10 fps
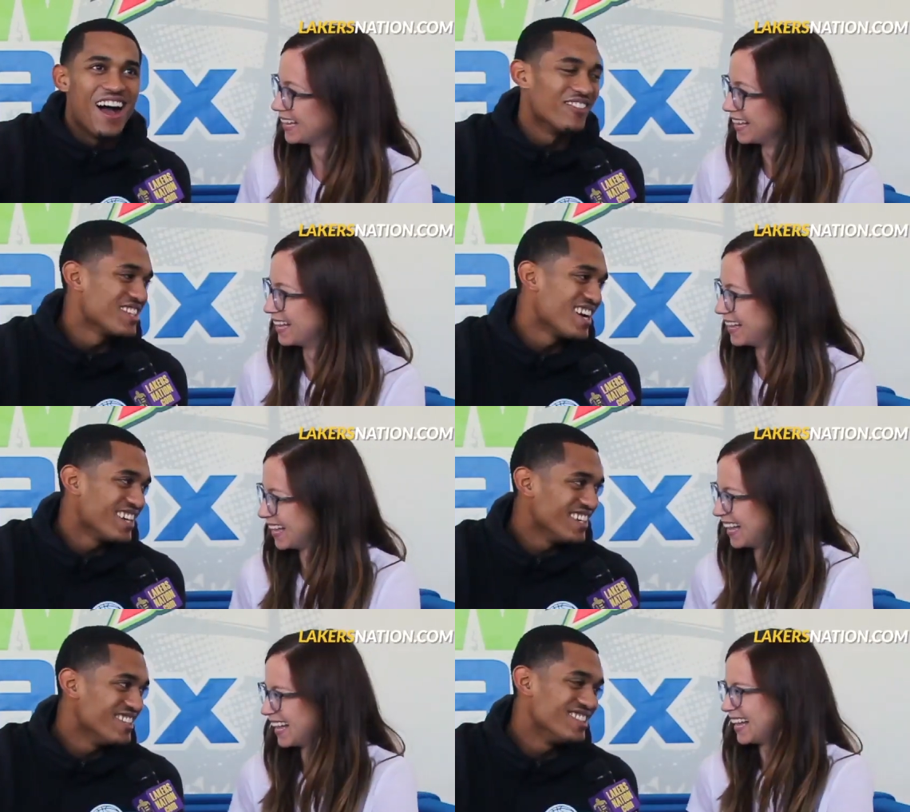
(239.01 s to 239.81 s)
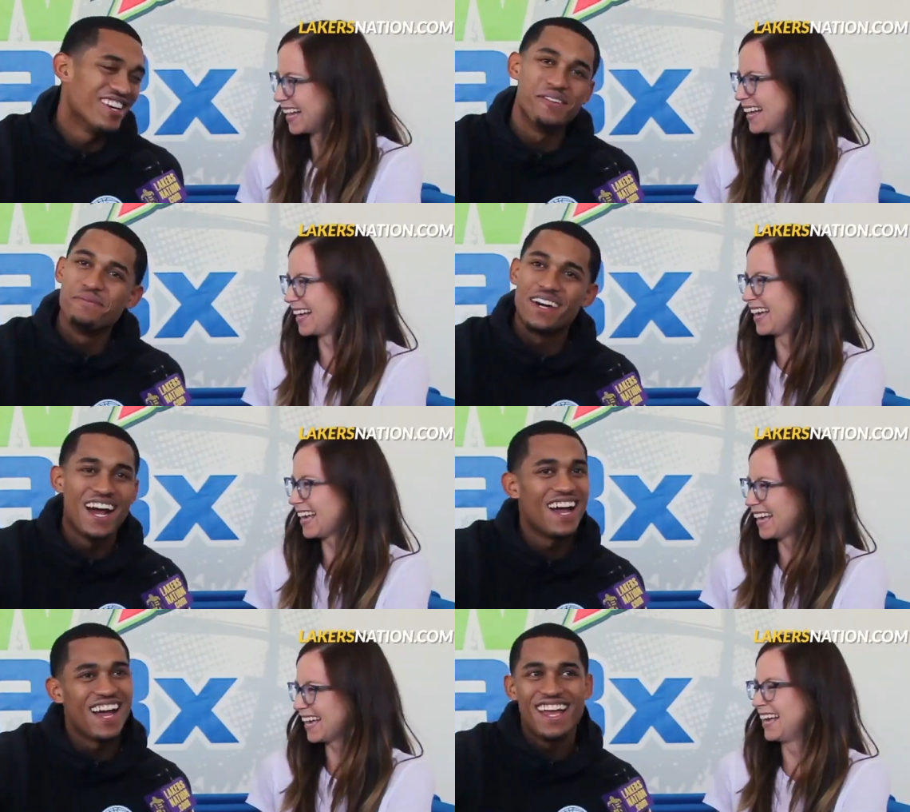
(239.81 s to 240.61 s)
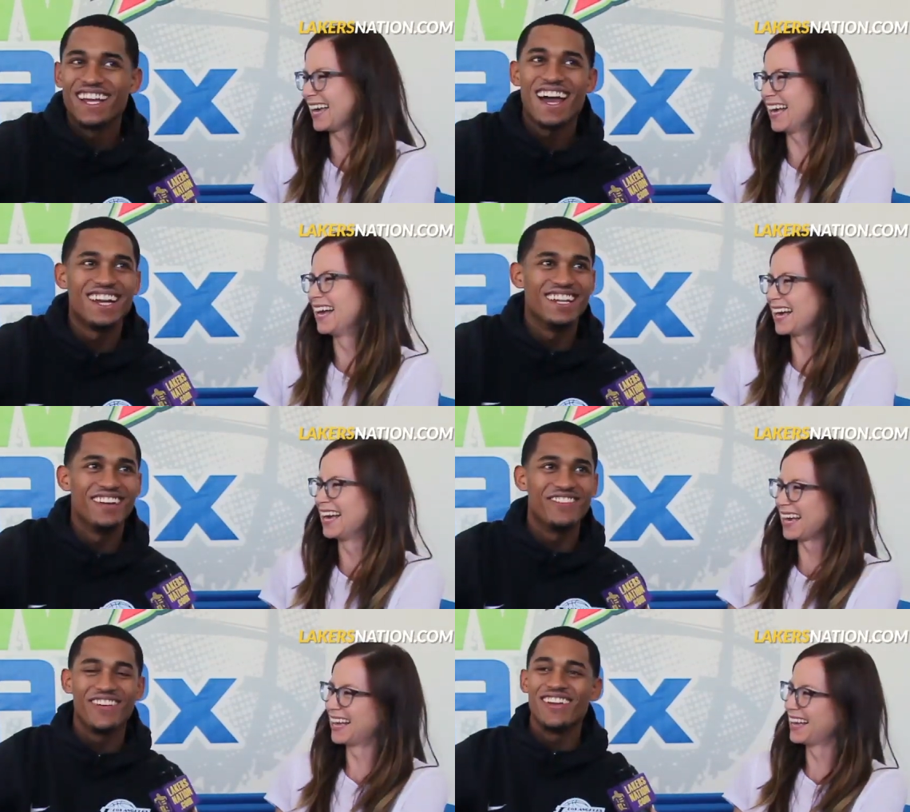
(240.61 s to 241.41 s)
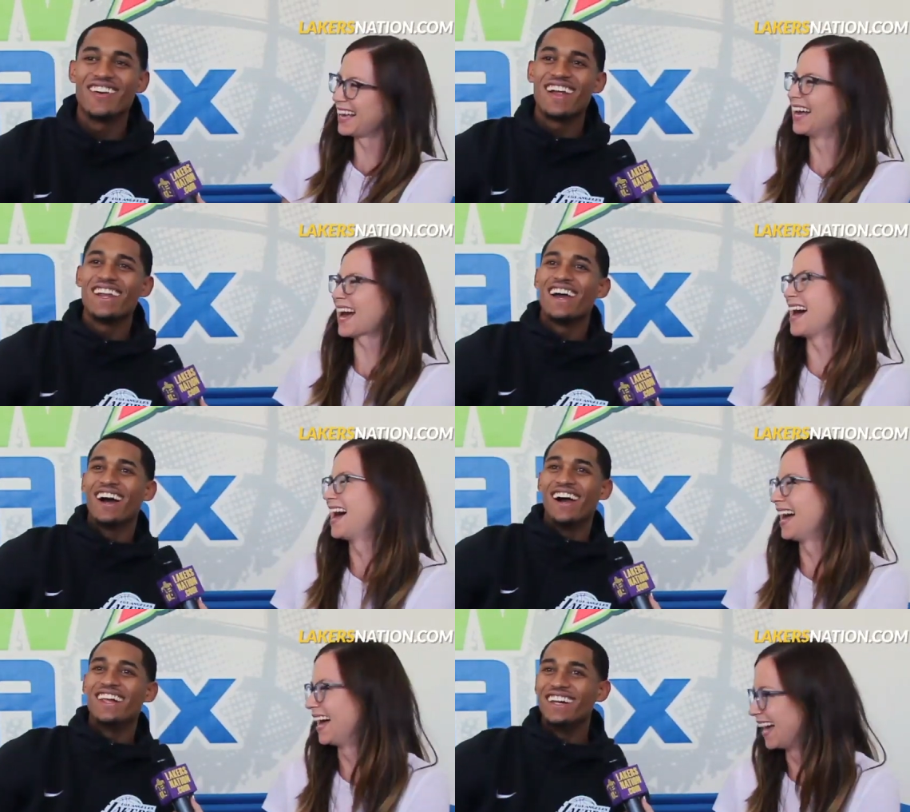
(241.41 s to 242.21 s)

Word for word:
Speaker 1: I'm trying to give you something, but I, I ain't got nothing for you right now.